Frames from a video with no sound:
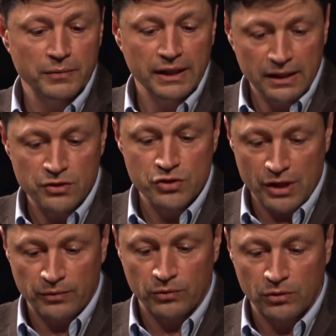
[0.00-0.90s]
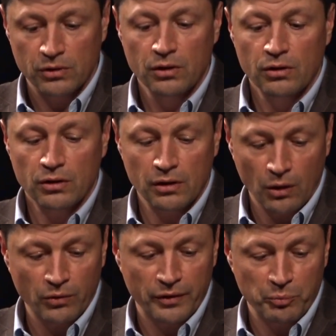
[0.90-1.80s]
in general,
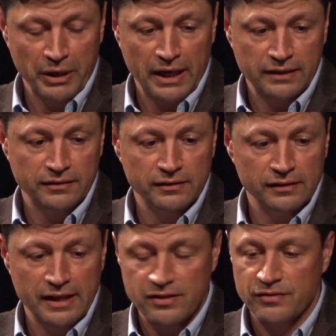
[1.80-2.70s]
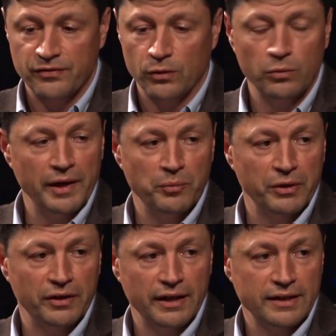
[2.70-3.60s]
lower impact, less full weight
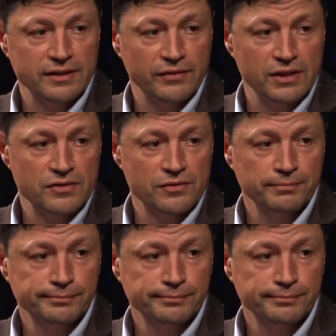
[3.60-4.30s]
bearing activities.